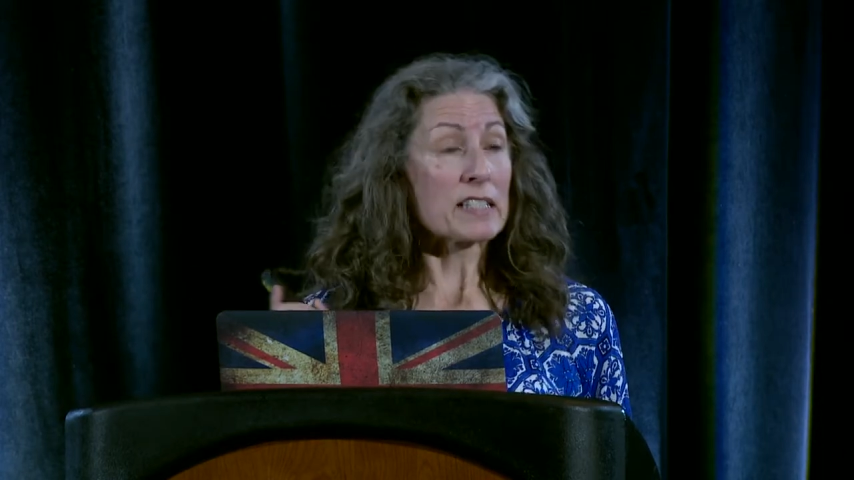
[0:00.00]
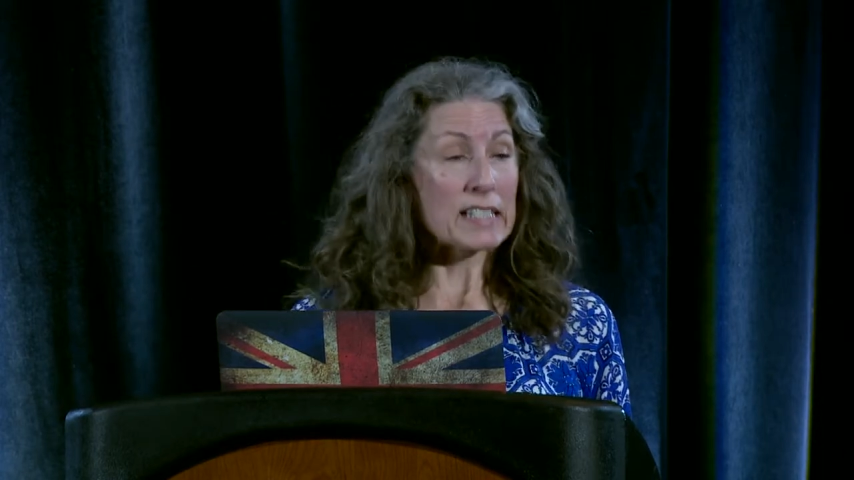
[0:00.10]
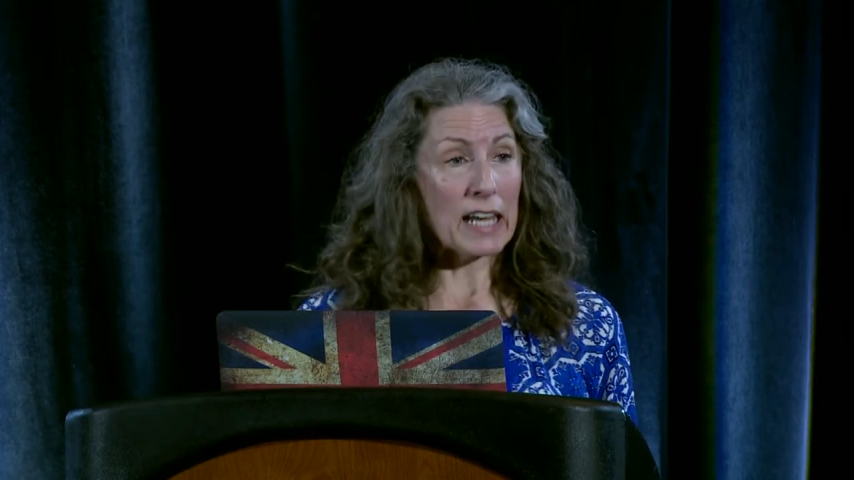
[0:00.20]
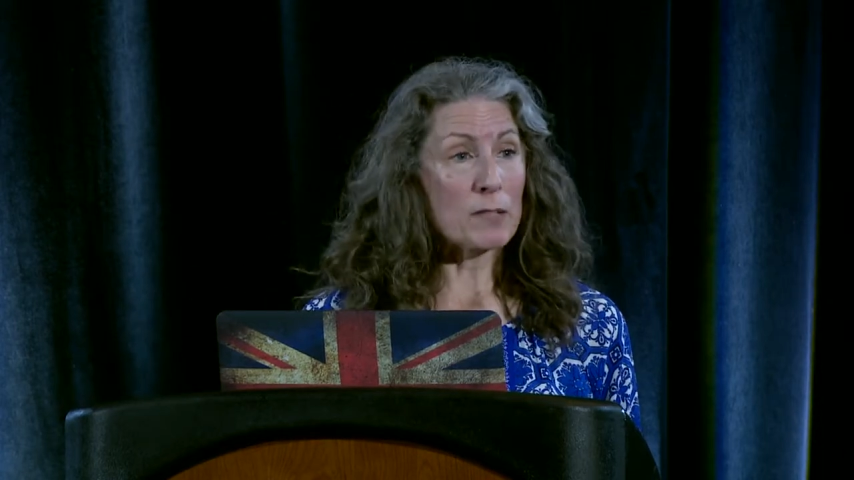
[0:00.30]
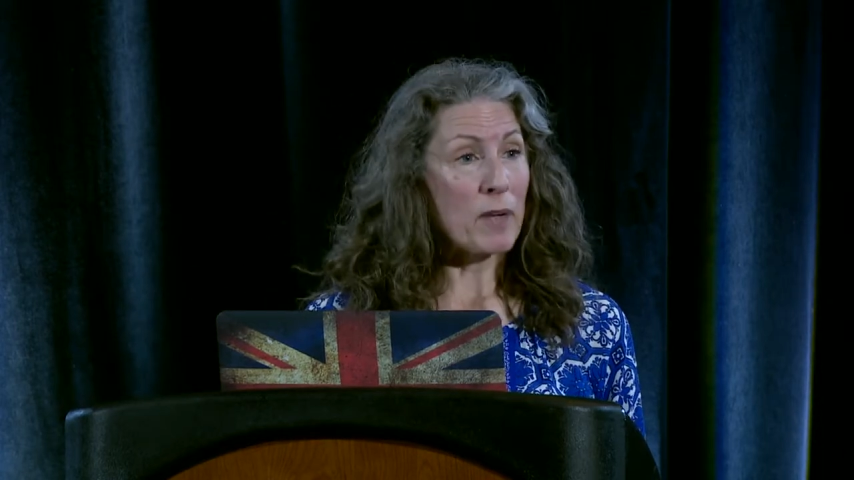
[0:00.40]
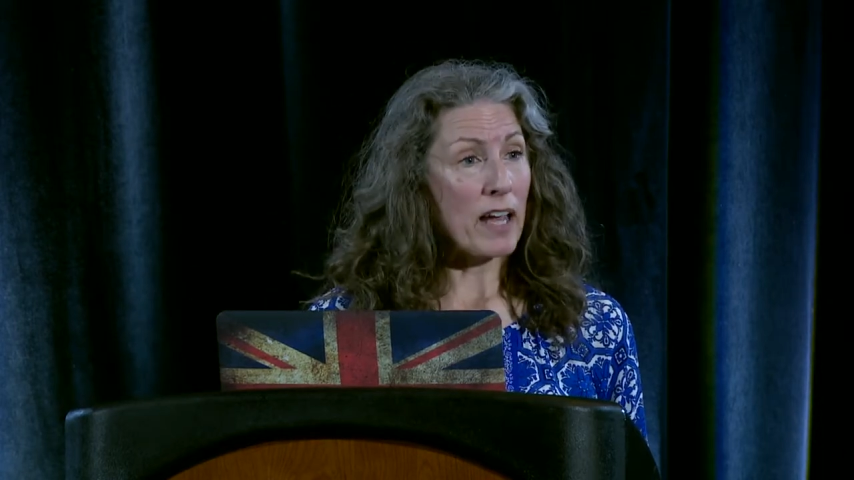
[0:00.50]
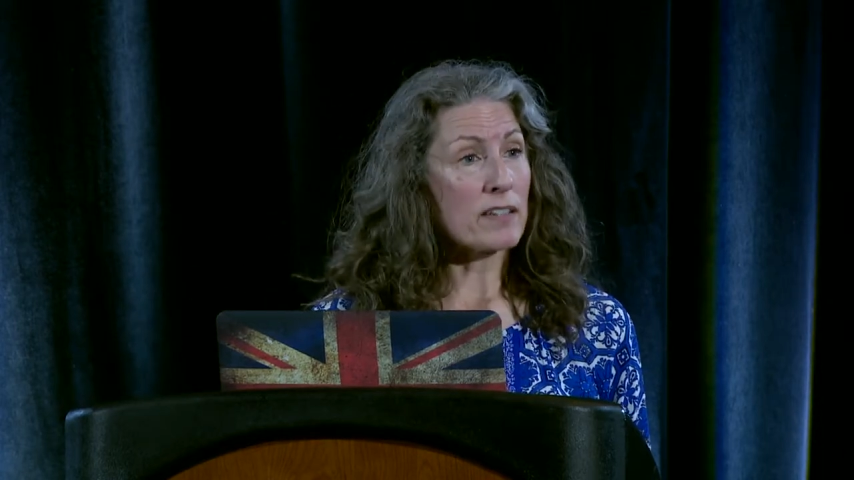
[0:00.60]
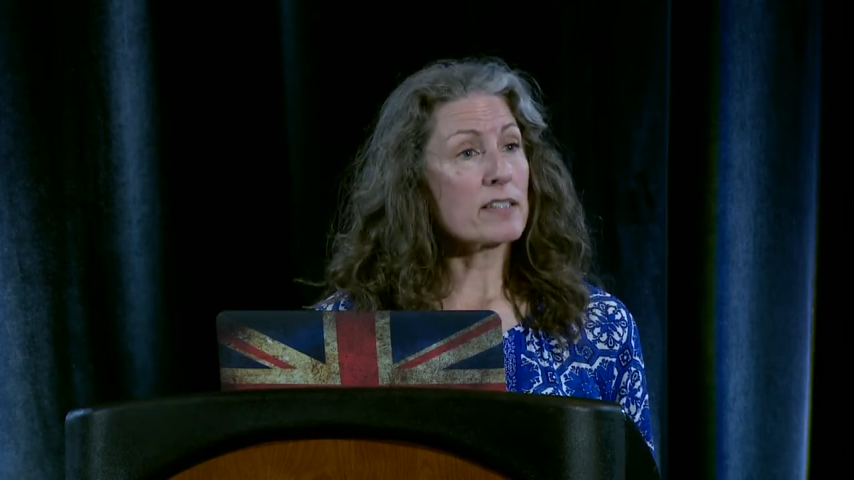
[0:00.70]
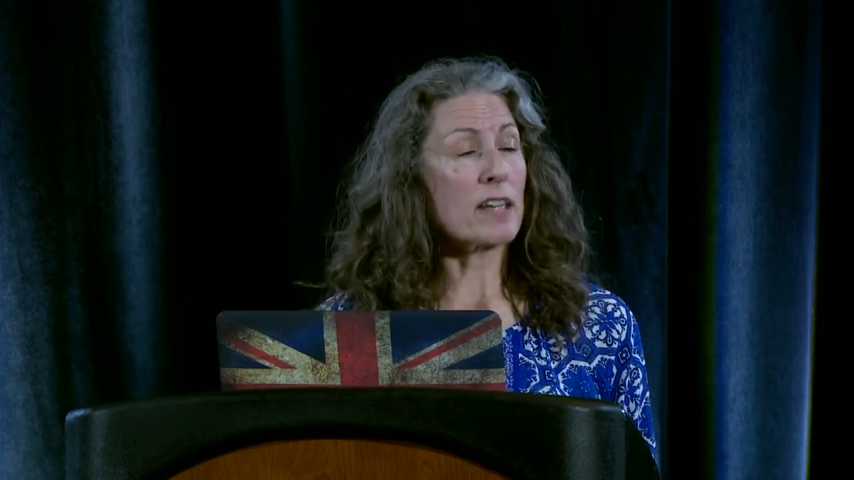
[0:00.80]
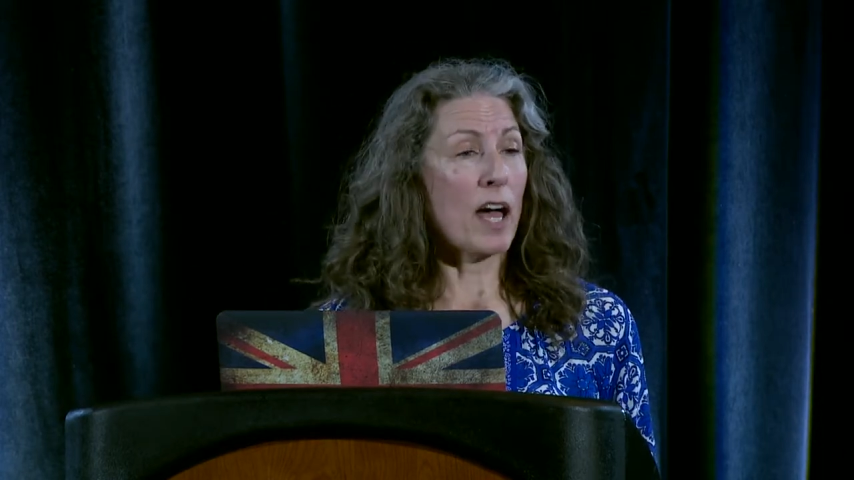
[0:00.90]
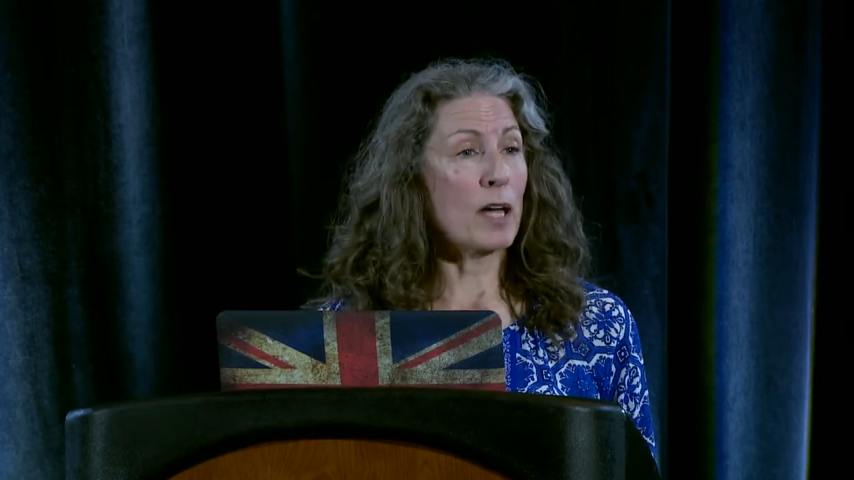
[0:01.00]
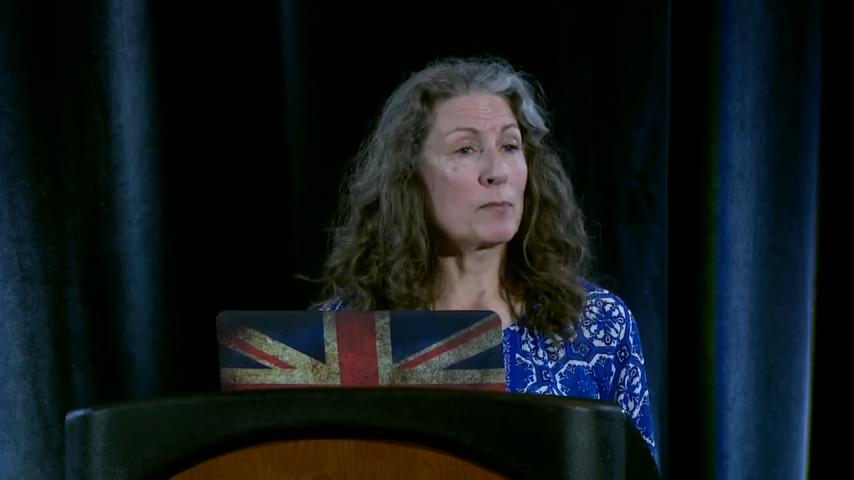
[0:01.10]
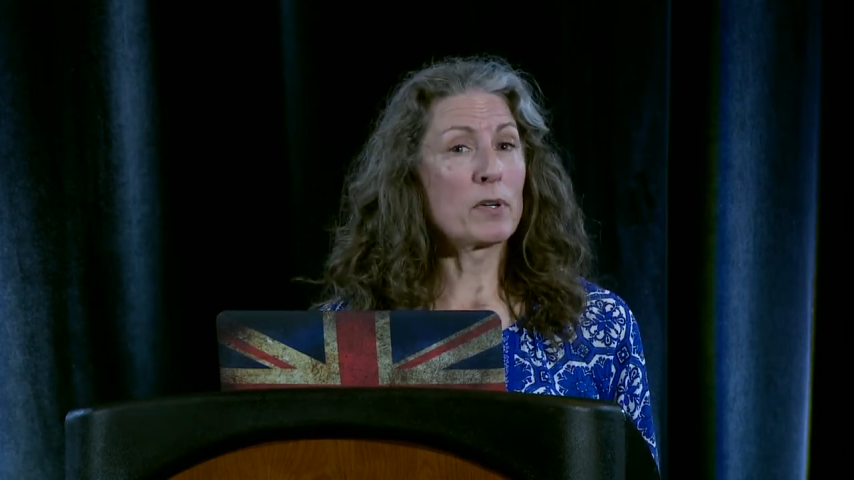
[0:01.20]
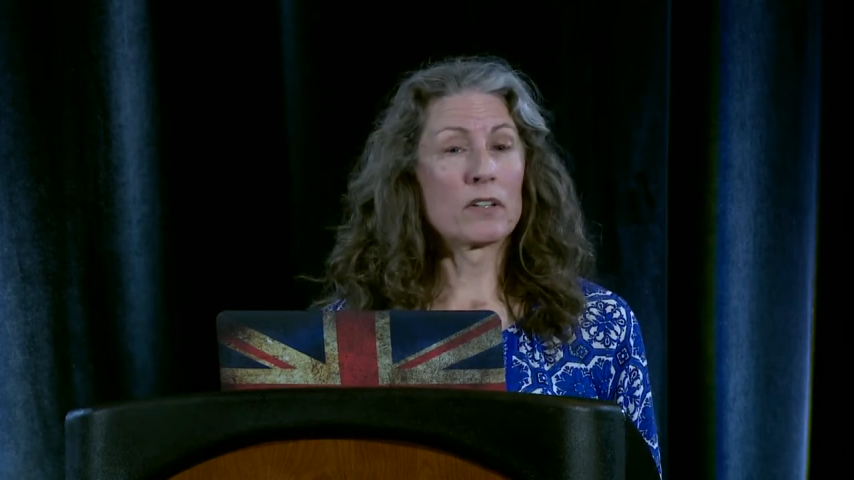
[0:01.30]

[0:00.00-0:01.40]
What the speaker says: database type